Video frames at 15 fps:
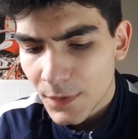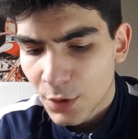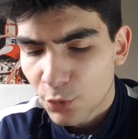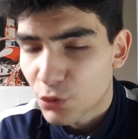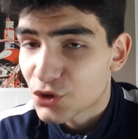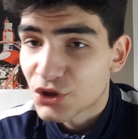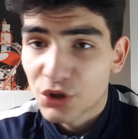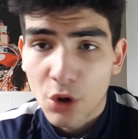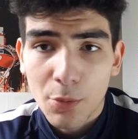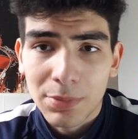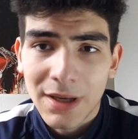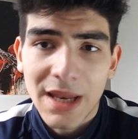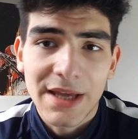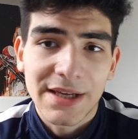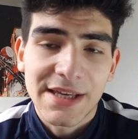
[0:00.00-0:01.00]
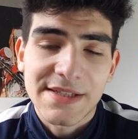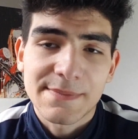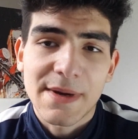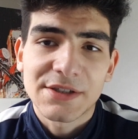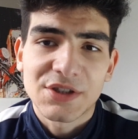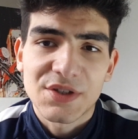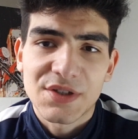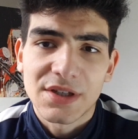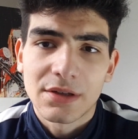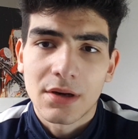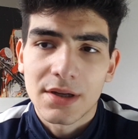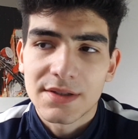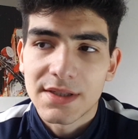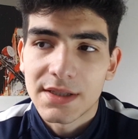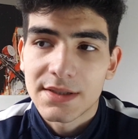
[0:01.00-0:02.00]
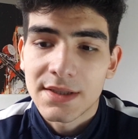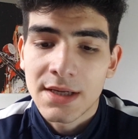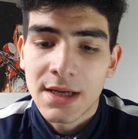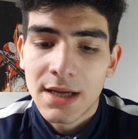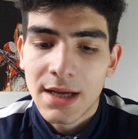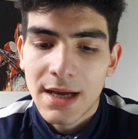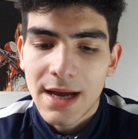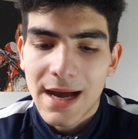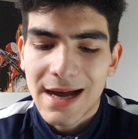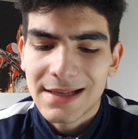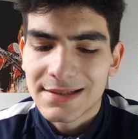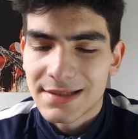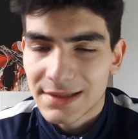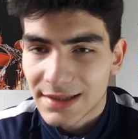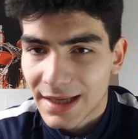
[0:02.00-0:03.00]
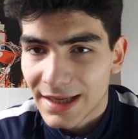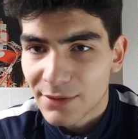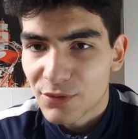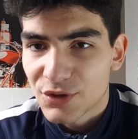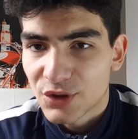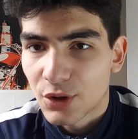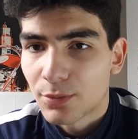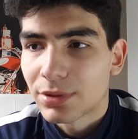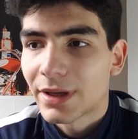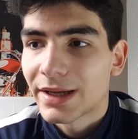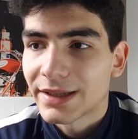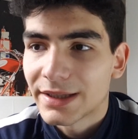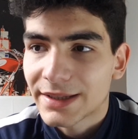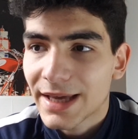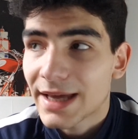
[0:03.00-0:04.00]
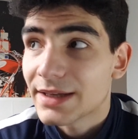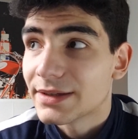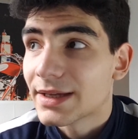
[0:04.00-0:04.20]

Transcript: Was not playing against Manchester United, and today was not playing again.